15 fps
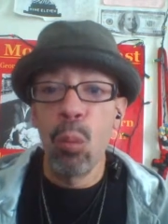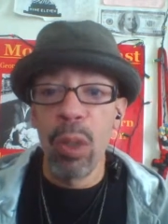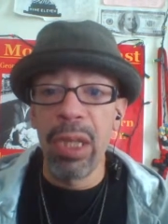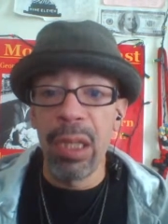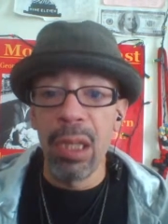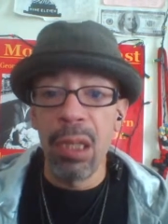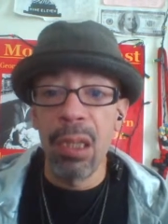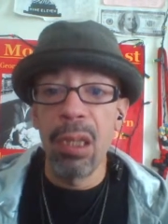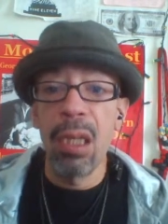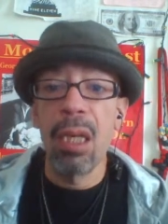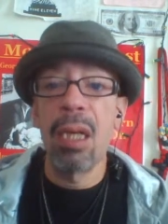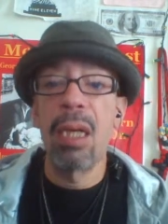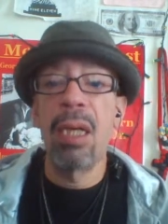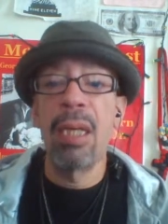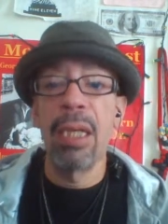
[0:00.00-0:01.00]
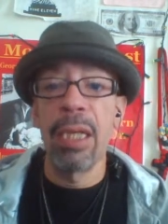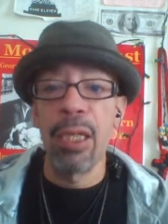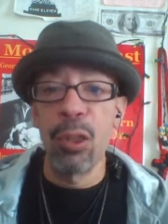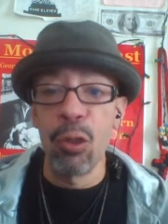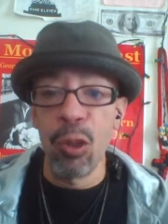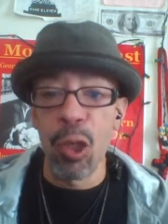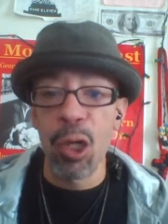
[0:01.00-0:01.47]
We
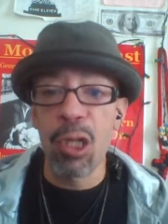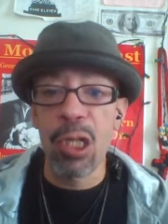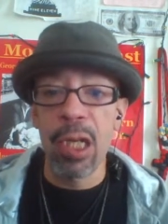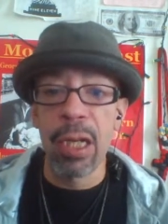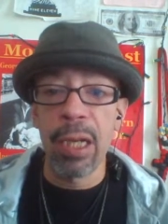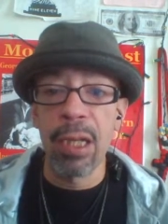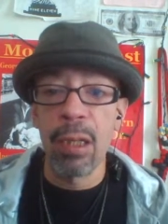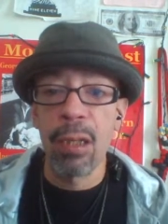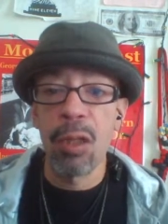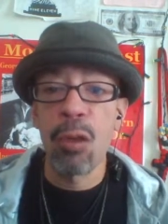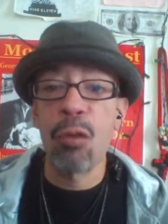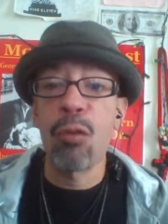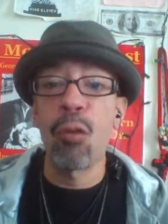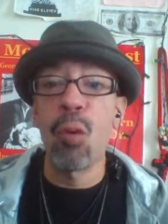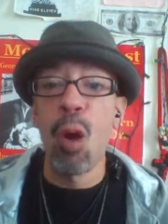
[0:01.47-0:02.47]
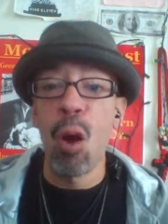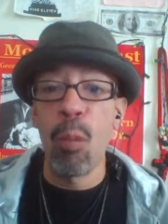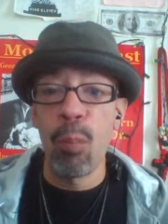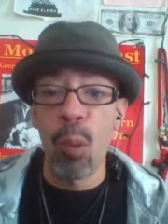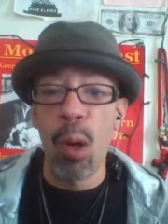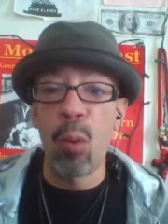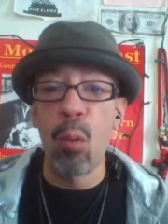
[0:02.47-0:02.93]
in New York City through
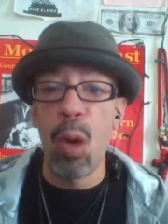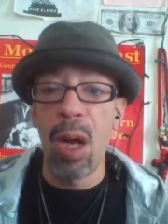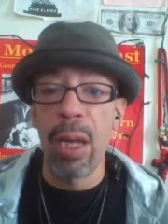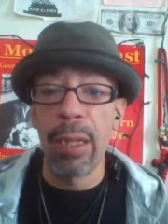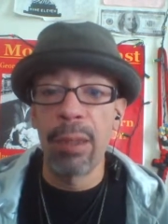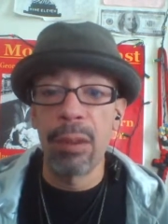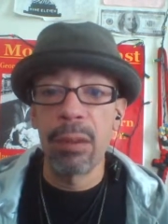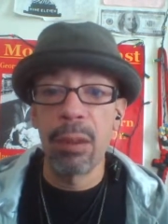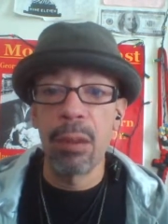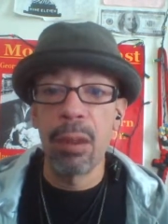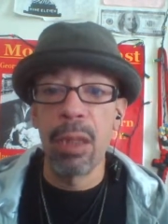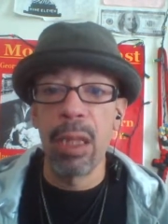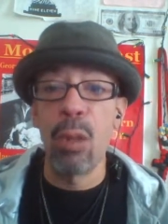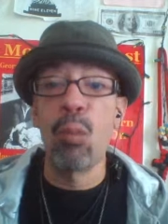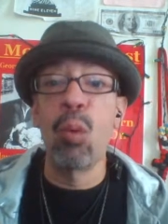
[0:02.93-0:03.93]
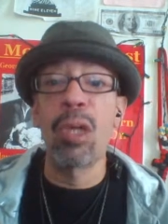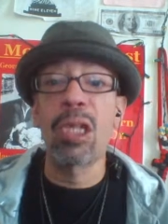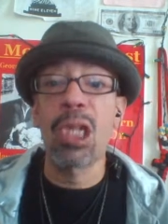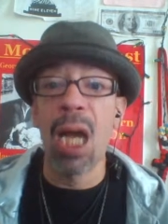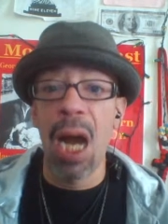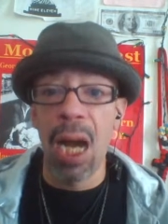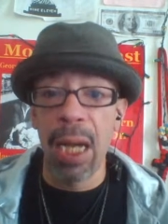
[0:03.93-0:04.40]
Hope Worldwide, in
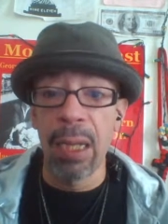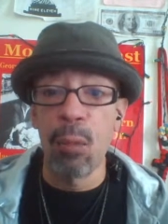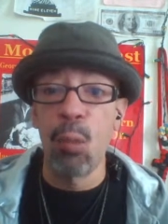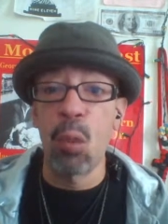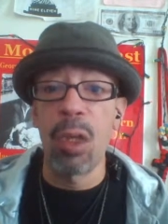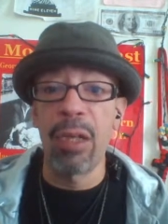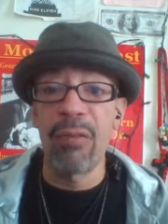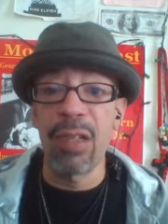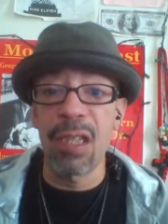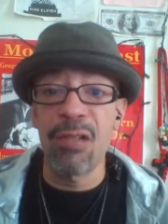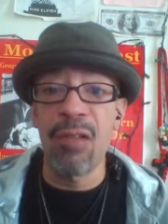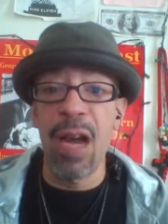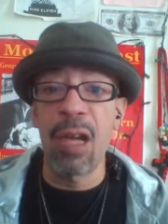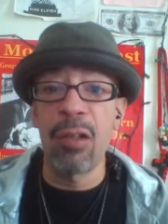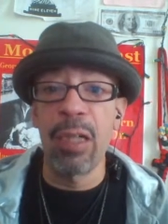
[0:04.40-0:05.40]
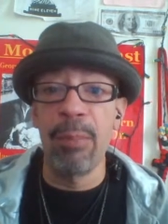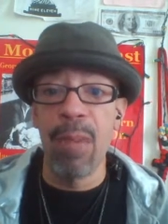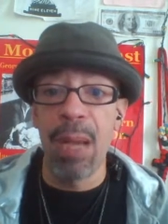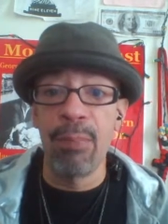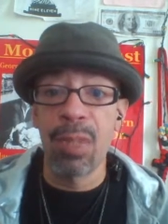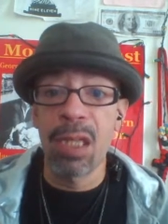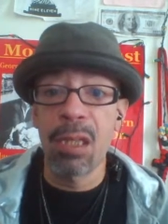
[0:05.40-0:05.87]
which I am one of its founding
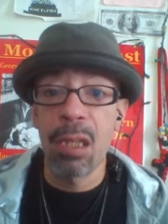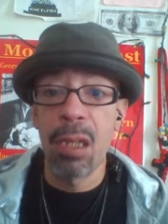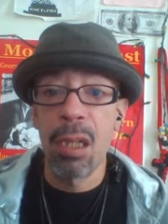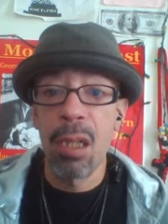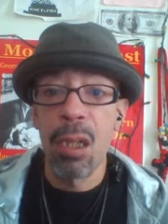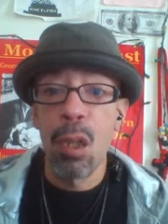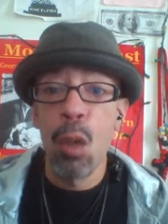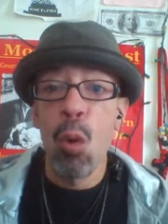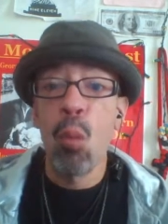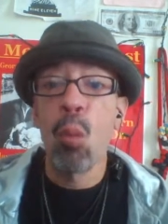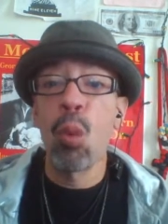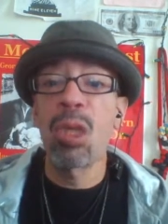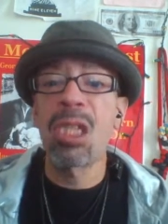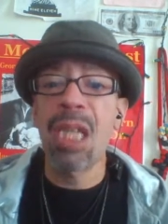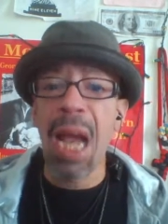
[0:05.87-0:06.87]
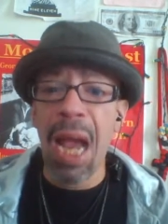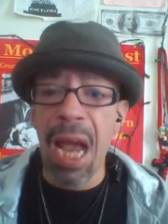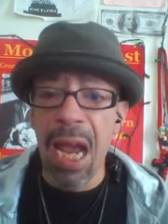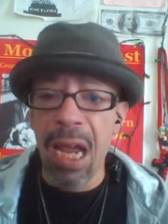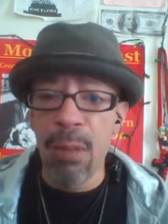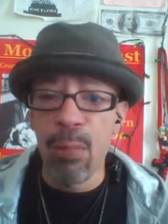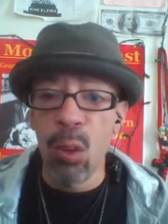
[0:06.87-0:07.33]
members, was
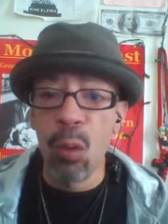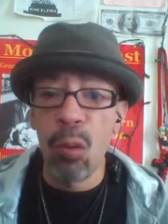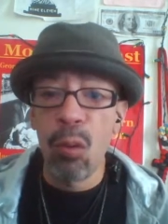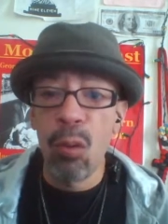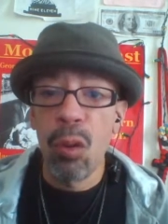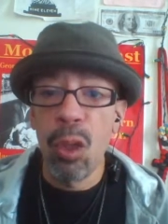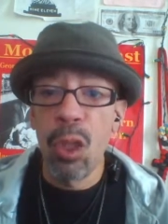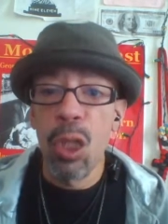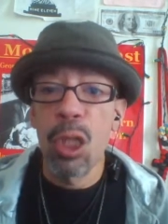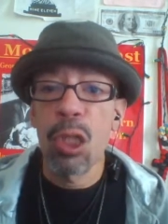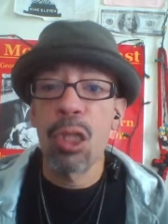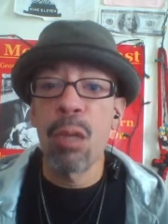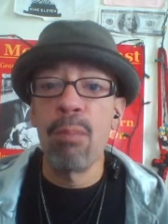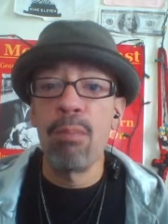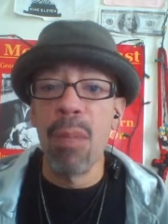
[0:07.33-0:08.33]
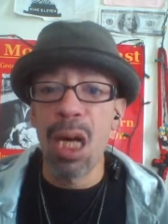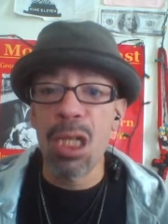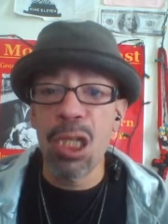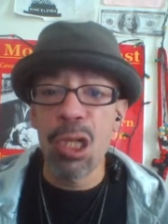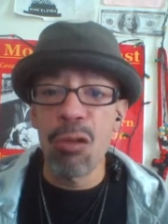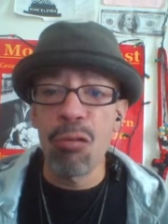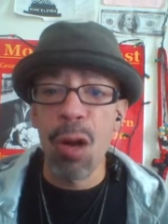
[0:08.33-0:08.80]
able to
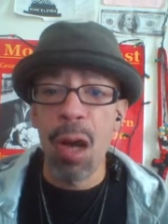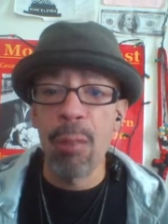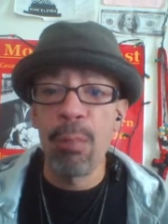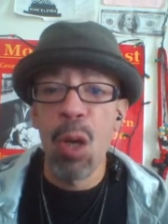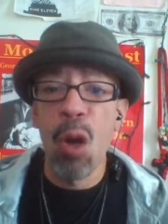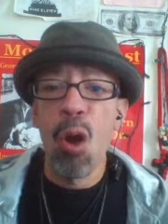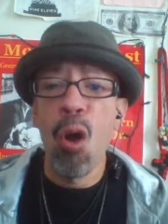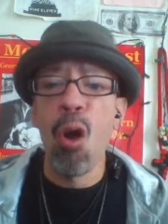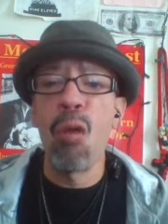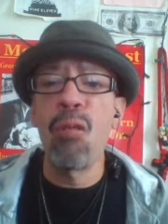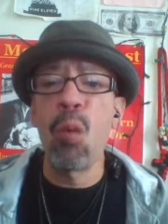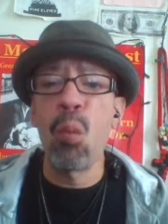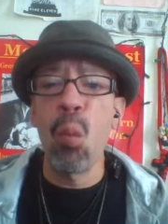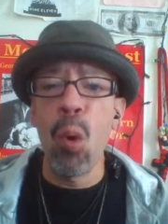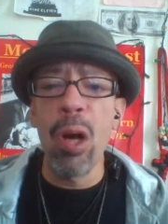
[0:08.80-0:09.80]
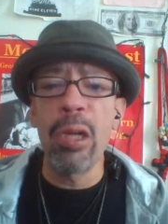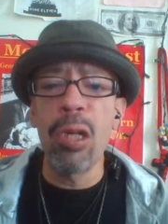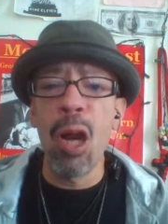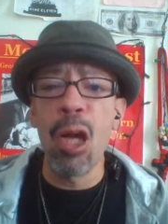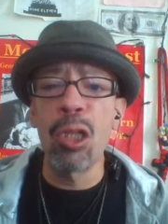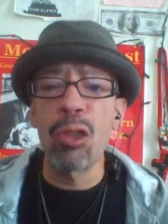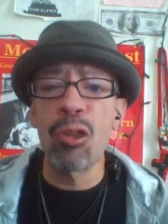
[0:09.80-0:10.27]
muster up over
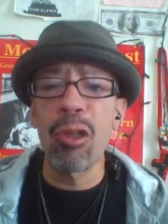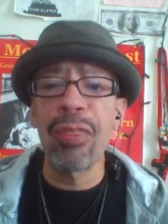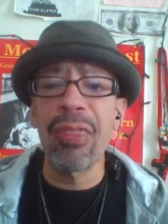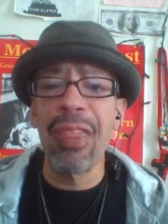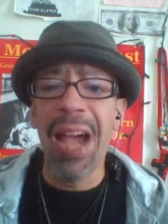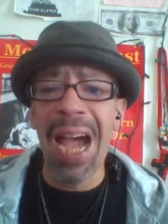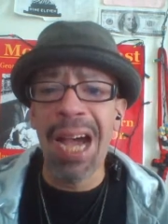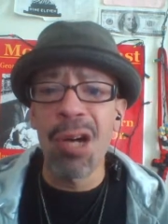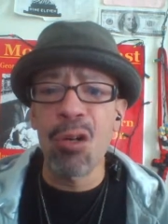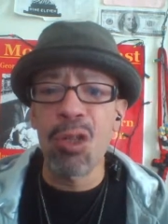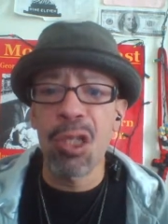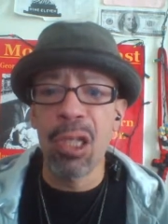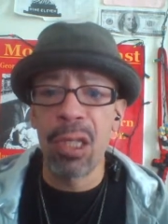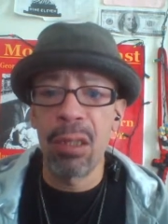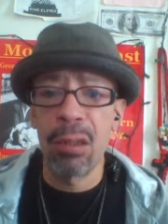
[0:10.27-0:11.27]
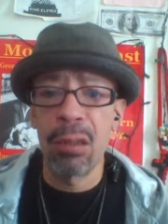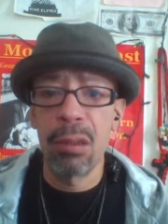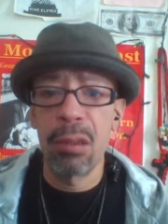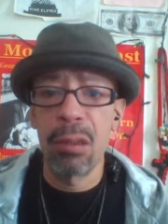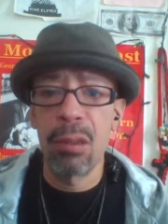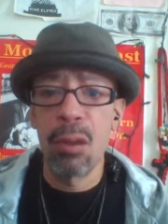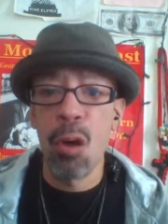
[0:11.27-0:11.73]
100,000
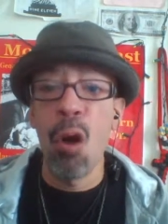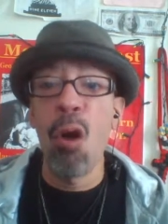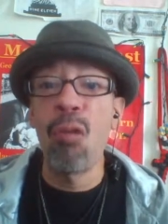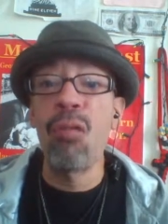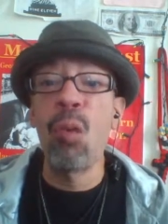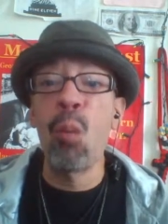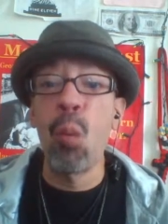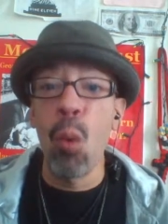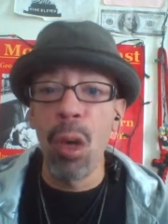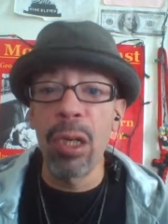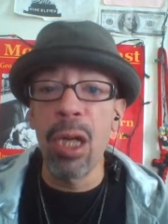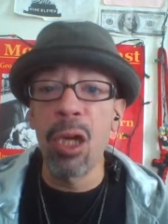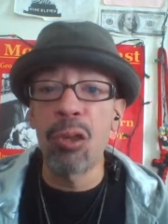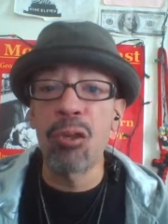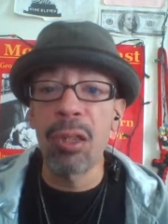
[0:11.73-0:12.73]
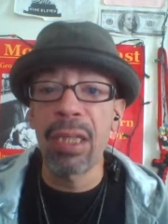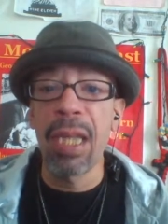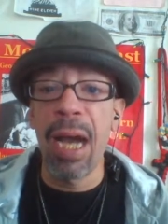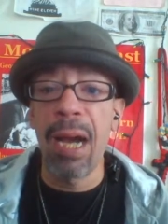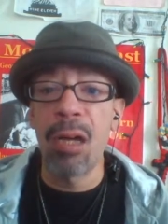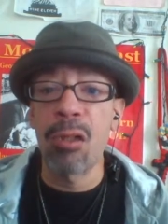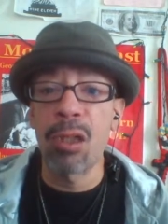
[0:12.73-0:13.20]
over
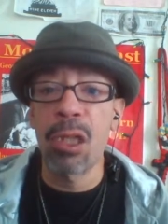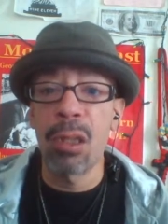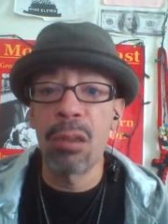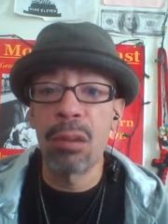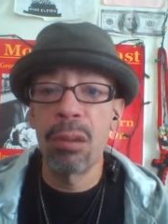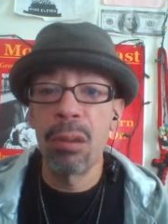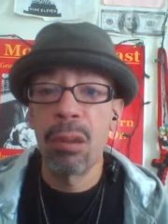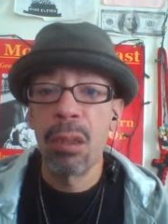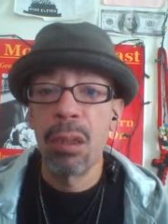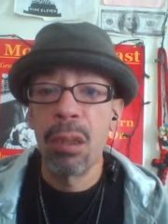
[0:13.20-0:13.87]
100,000